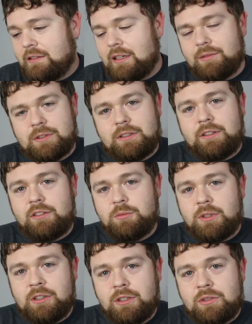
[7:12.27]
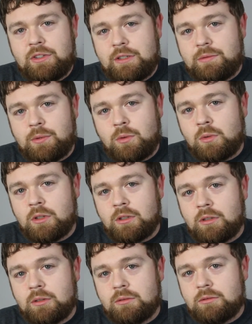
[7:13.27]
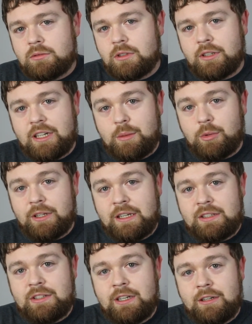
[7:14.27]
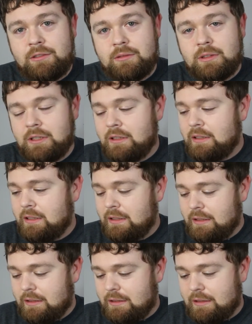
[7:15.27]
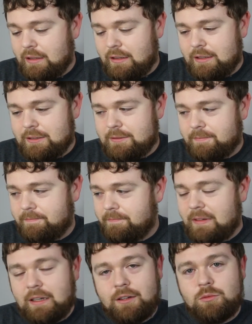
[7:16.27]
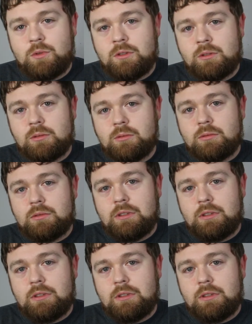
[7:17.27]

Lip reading: I've really only been using it for a couple days now. I will